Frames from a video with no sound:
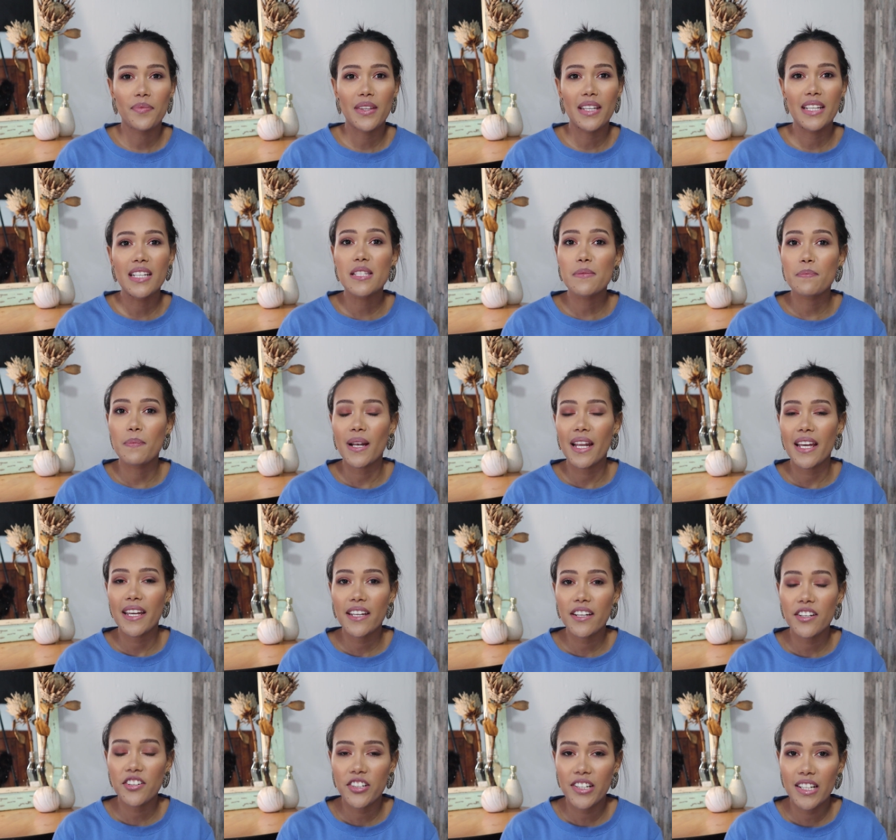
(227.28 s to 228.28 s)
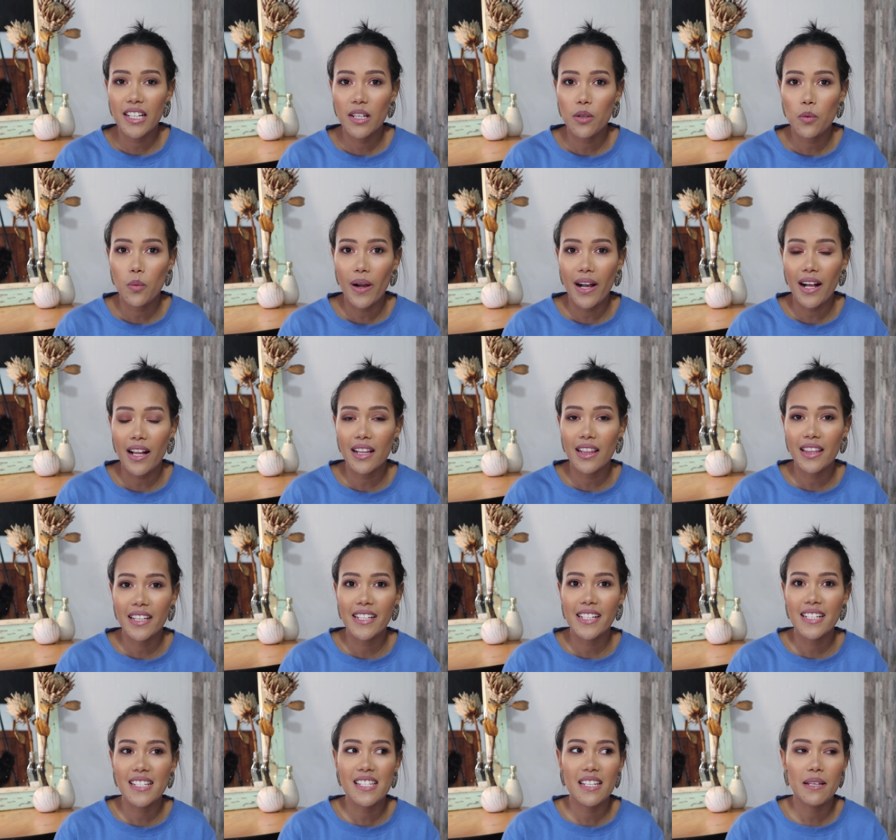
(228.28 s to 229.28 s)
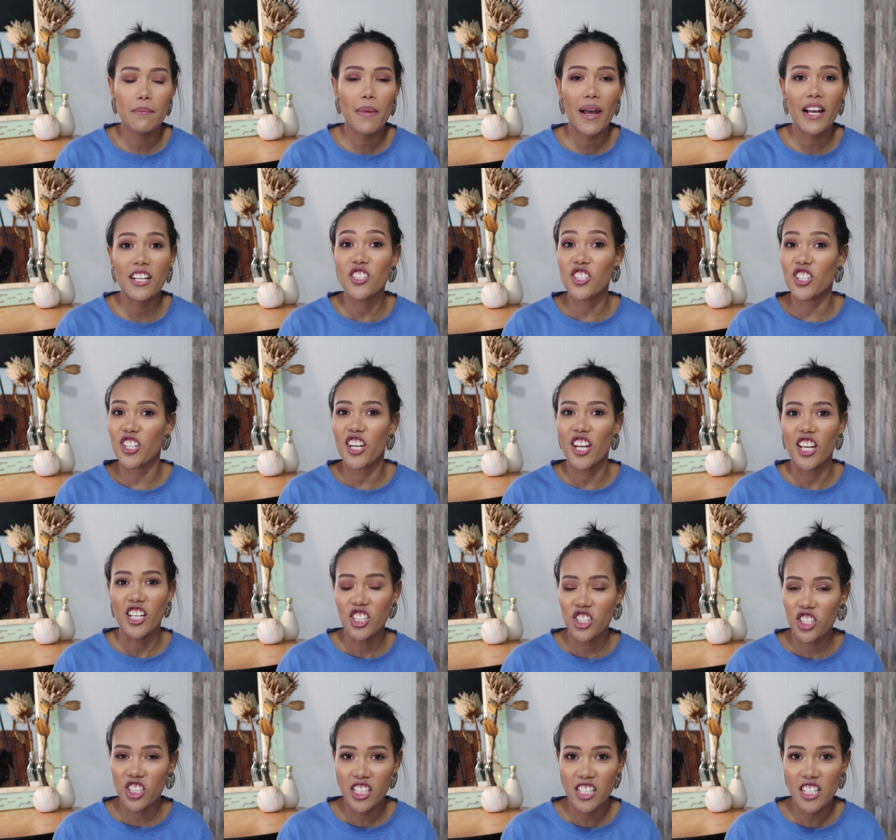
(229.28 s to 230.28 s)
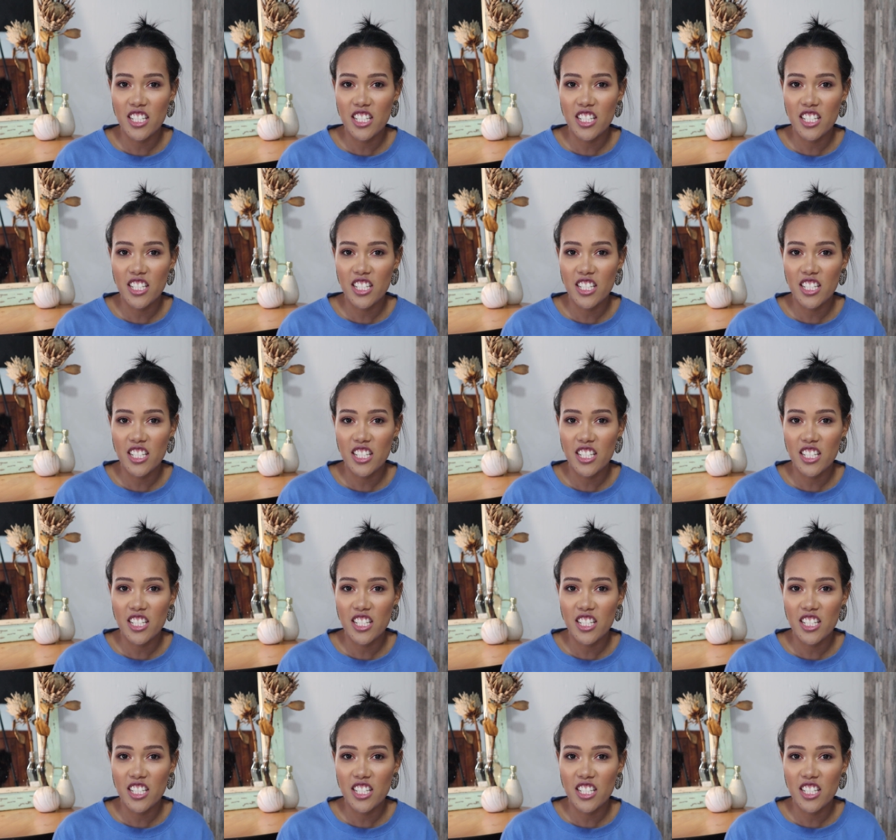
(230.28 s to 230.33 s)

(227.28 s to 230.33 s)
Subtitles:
he's playing really well, his imagination